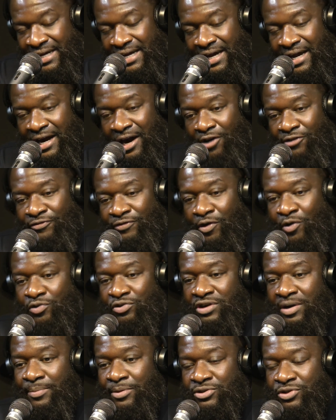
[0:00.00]
And our phone
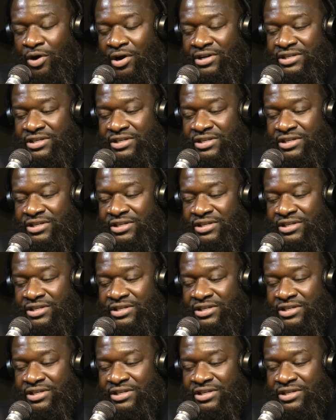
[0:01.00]
numbers are